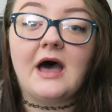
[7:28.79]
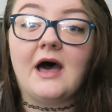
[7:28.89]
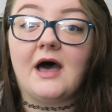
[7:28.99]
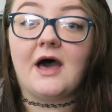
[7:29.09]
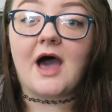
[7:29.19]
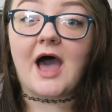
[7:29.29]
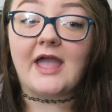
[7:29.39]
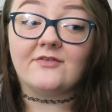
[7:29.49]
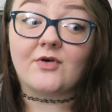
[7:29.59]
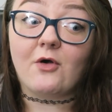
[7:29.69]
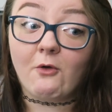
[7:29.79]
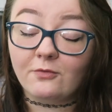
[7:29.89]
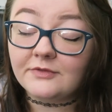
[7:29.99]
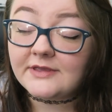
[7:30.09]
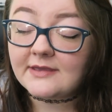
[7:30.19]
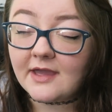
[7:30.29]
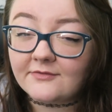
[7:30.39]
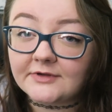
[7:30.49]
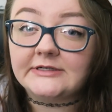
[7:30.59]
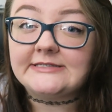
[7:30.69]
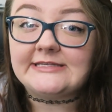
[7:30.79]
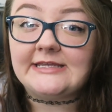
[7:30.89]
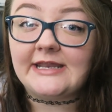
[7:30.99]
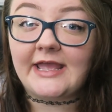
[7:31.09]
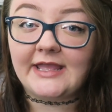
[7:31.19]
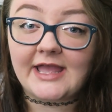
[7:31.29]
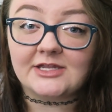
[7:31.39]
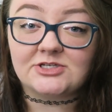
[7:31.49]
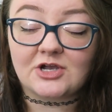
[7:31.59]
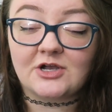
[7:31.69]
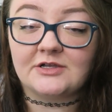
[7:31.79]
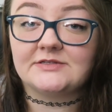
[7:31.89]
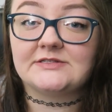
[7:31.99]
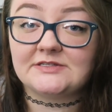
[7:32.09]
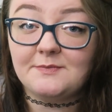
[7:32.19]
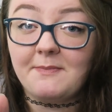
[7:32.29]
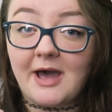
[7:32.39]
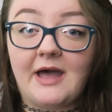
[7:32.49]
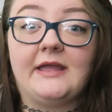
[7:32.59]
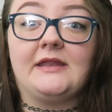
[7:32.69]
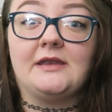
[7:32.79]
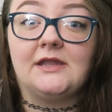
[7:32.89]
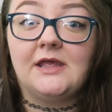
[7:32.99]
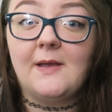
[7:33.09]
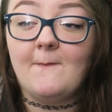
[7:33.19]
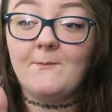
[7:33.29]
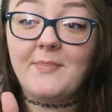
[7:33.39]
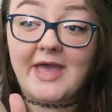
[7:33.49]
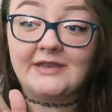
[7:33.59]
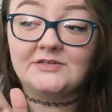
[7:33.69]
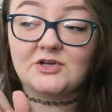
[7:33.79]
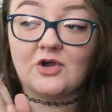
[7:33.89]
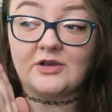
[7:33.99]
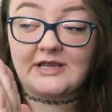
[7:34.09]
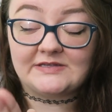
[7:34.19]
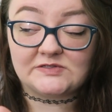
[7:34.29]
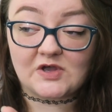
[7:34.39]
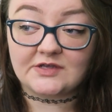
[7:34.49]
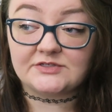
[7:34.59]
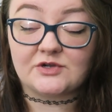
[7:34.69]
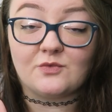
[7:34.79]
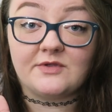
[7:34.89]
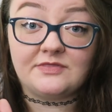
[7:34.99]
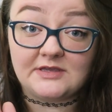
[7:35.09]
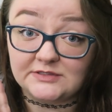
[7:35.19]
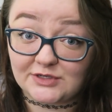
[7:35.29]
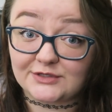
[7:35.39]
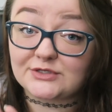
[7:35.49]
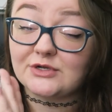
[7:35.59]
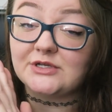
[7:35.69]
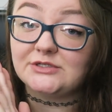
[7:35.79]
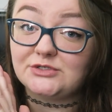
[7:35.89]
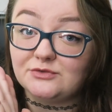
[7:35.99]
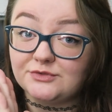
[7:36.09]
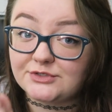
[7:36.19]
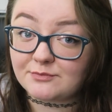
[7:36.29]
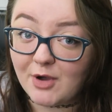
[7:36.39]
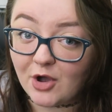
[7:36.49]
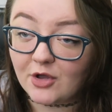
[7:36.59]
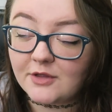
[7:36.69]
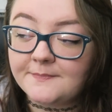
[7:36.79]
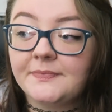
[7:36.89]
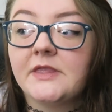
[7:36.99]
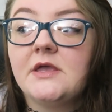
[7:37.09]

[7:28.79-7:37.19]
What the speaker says: I have only ever seen a hedgehog's spine bend on a saucer when the saucer is too small.